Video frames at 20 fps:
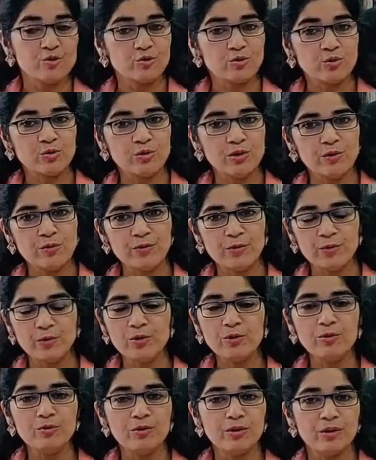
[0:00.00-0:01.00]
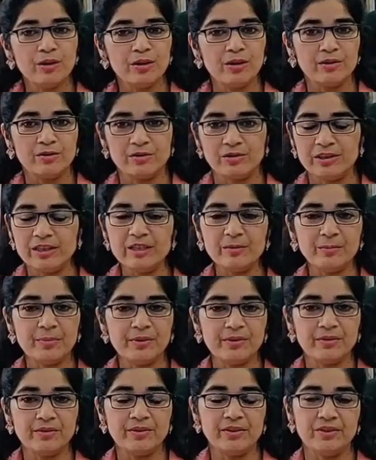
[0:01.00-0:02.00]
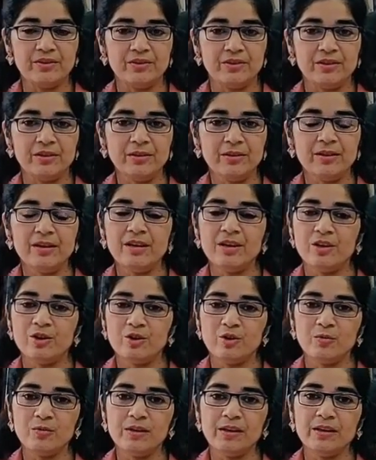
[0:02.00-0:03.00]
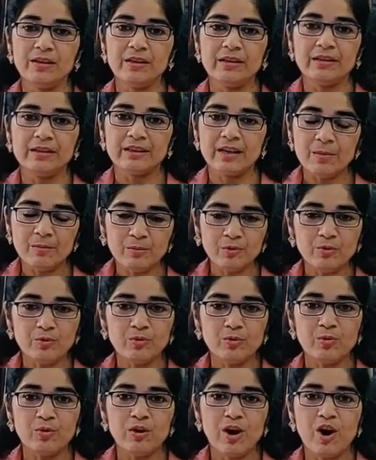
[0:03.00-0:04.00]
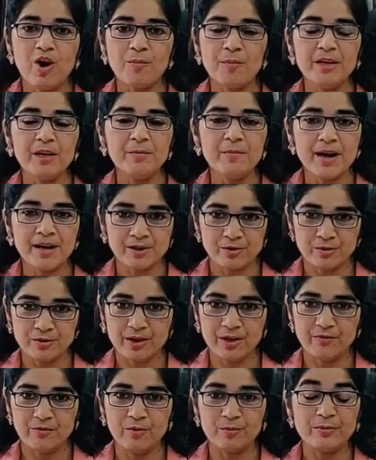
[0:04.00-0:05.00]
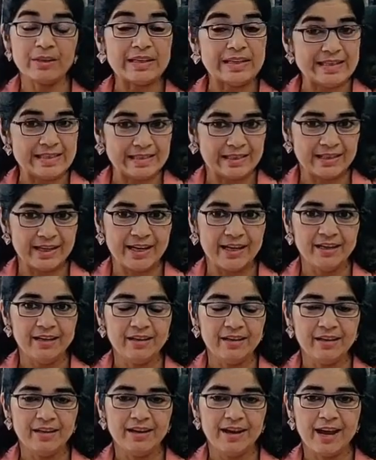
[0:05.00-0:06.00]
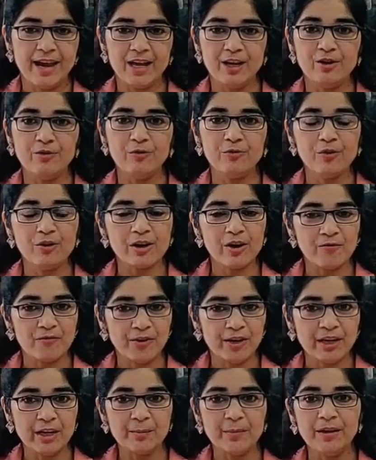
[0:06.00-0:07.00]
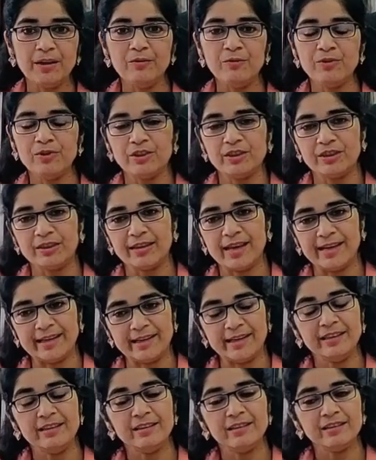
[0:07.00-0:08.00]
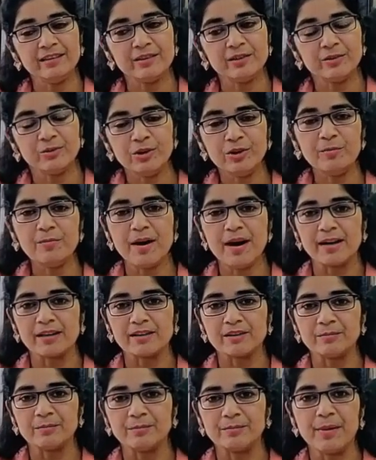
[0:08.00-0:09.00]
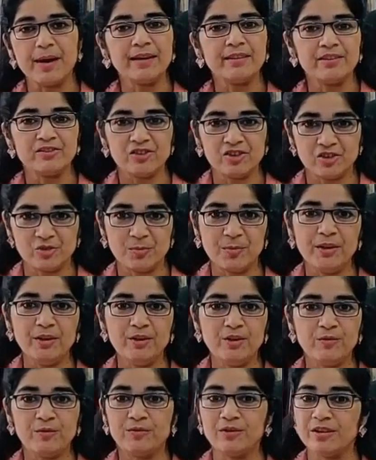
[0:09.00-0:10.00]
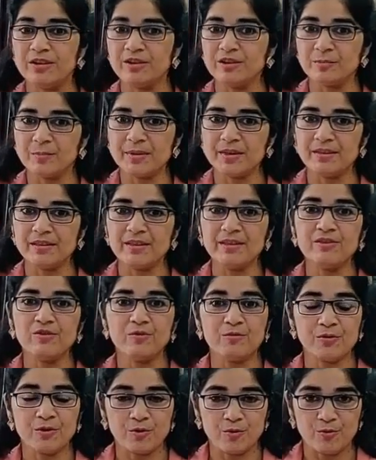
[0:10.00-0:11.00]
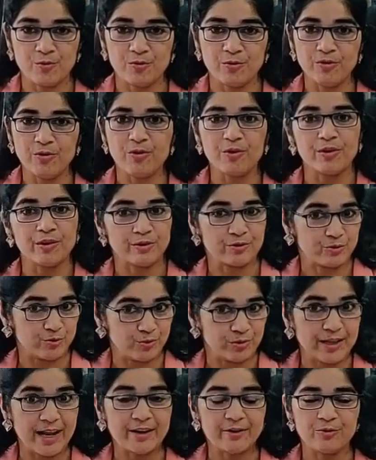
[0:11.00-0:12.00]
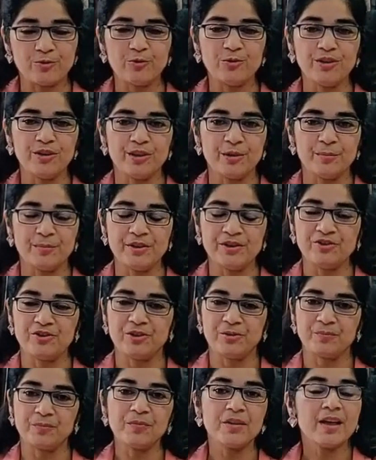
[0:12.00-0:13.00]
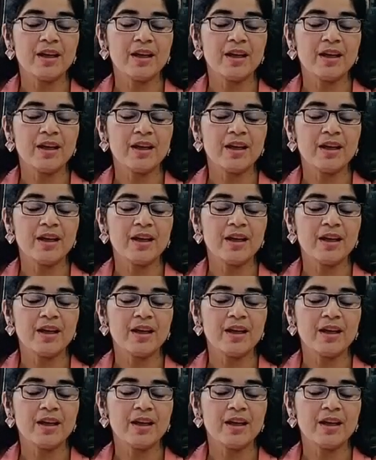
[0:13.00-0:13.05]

So if you look this presentation, you will come to know how many marks you get from the each slide, and if you are comfortable with getting good marks by the judgment of the spaces of your own or that shown in the picture,